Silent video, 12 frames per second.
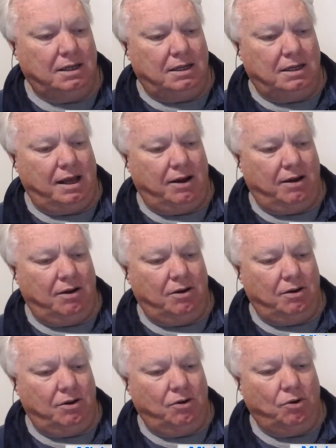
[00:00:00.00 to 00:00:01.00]
Now,
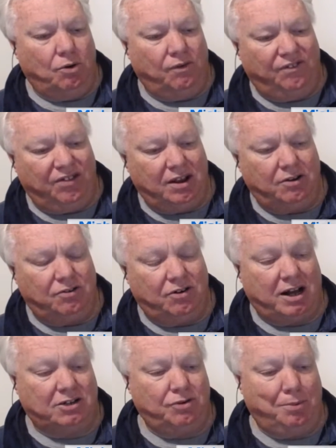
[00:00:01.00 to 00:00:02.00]
all for the
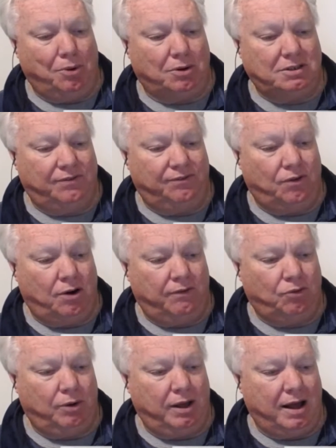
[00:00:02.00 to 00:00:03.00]
introductory price of
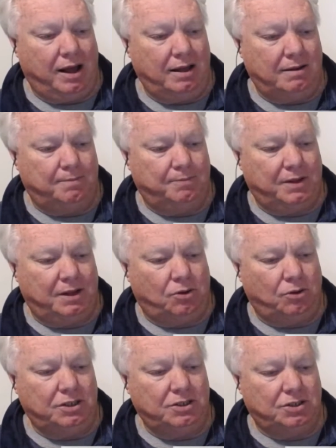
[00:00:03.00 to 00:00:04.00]
$528,
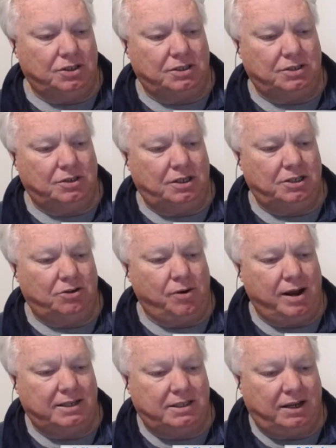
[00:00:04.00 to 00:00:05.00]
including GST, your
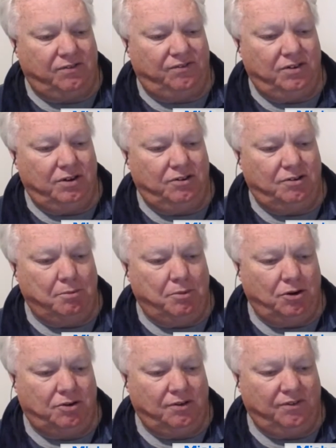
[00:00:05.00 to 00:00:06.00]
ASIC fees, your
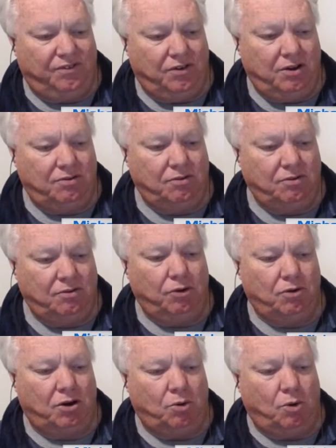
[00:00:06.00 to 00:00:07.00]
merchant fees, all your
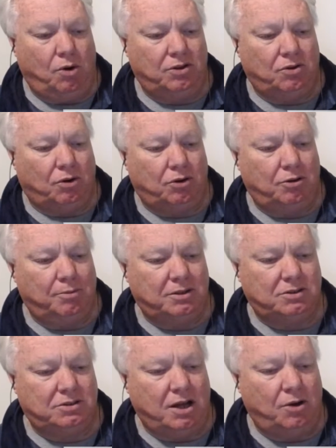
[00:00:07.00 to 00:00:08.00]
required
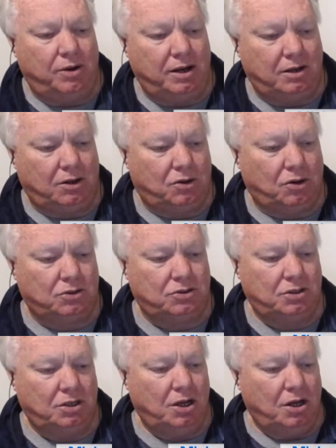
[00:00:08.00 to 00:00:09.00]
documents, no hidden costs,
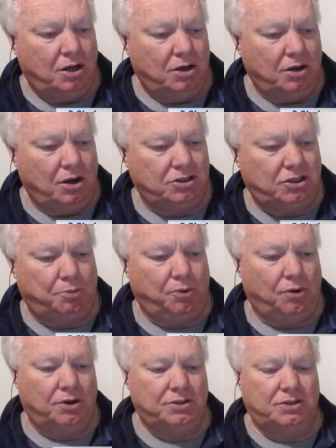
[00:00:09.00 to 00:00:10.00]
no
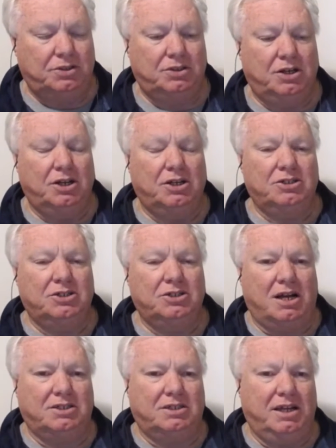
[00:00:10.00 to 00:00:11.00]
surprises,
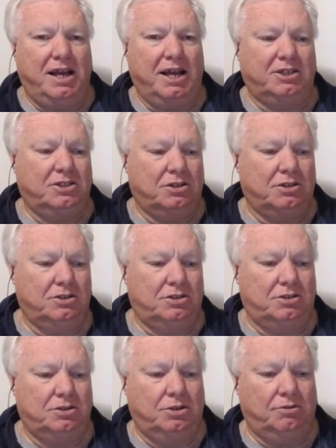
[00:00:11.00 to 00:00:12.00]
just excellent
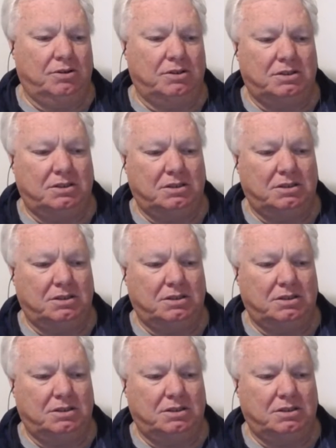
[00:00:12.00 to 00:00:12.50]
service.